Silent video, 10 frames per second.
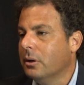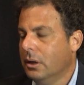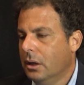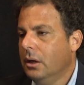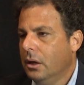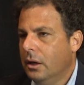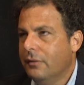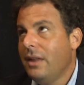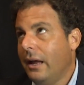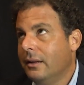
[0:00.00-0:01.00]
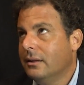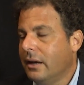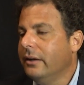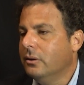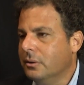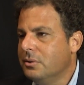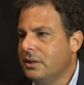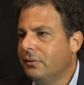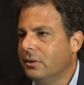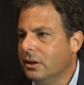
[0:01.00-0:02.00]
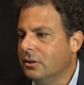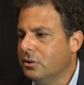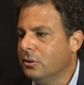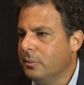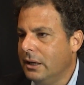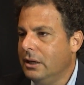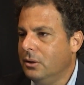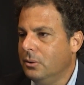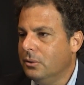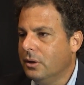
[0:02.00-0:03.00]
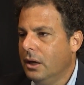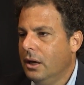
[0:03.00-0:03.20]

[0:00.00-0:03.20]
Wow, okay. If not in the title, it was definitely a term that he used.